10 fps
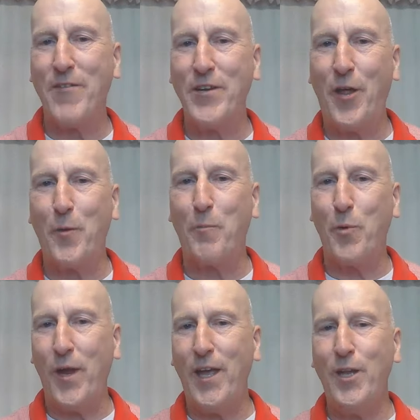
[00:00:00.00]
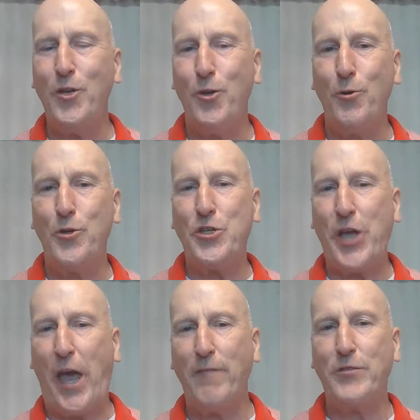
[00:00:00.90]
have another brand new
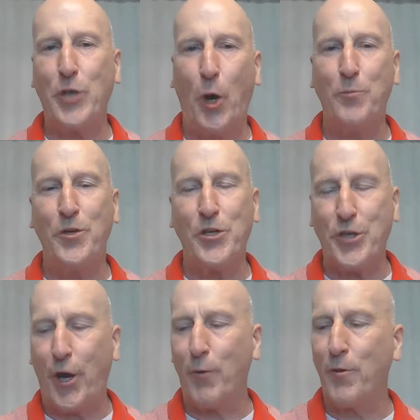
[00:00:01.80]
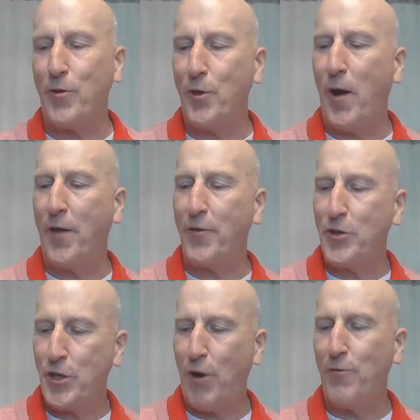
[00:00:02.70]
shave soap to share with you on the
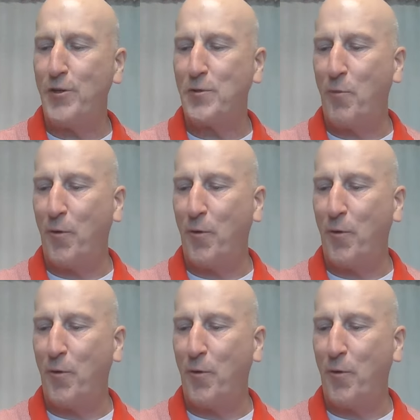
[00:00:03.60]
show this